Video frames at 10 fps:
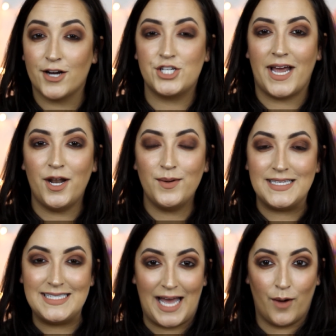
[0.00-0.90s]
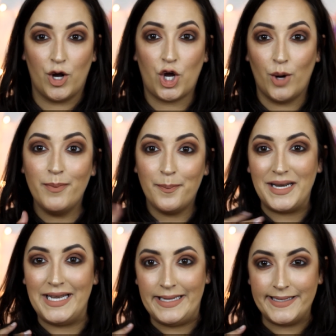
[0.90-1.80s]
Our shadow is now
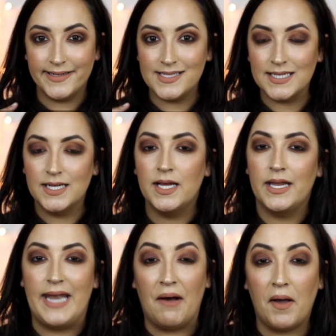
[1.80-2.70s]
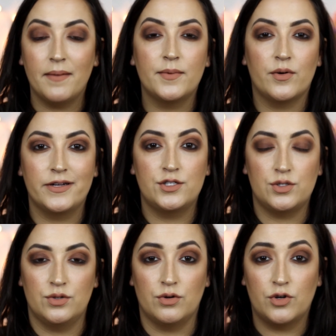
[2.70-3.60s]
complete. Now I'm going
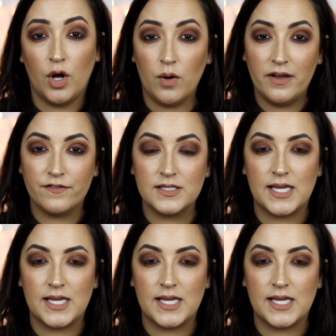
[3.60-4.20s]
to go away for